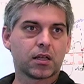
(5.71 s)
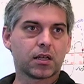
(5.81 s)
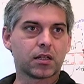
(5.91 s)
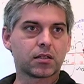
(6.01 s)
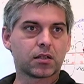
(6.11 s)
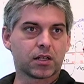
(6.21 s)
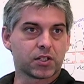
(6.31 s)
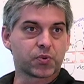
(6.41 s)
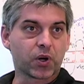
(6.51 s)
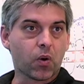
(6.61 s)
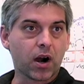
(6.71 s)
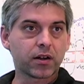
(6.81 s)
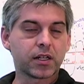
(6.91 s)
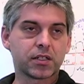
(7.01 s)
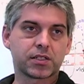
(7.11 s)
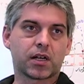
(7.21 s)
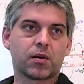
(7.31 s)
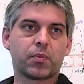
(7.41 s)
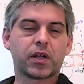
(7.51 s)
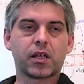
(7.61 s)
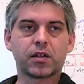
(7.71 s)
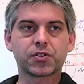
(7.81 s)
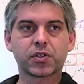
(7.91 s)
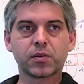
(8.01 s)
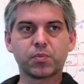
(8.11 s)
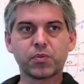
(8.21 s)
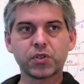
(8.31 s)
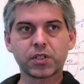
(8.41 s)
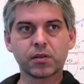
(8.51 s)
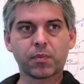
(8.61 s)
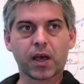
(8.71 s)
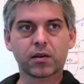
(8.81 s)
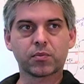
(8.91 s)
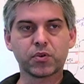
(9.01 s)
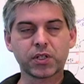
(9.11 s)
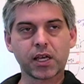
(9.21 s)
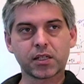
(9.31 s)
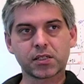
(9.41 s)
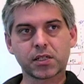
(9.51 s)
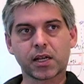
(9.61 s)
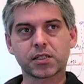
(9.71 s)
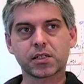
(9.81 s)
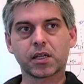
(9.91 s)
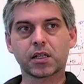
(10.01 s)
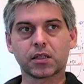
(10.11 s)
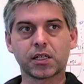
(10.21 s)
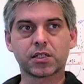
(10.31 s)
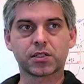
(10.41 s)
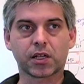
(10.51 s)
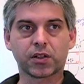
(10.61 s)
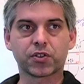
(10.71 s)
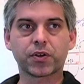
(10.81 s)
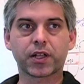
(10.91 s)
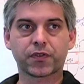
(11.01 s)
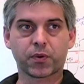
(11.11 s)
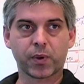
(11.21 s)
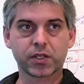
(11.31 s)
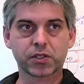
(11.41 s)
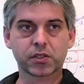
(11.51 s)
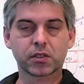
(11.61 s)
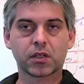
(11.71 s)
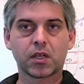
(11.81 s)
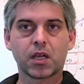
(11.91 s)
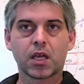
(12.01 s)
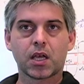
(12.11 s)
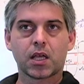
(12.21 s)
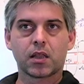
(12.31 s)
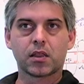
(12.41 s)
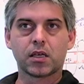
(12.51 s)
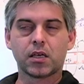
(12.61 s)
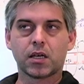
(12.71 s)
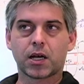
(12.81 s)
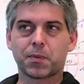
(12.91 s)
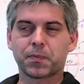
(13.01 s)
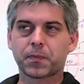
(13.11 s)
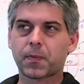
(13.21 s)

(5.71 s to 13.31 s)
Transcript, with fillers: it is required in the cell, but in certain mutant, mutated states, it can lead to cellular transformation. The, um,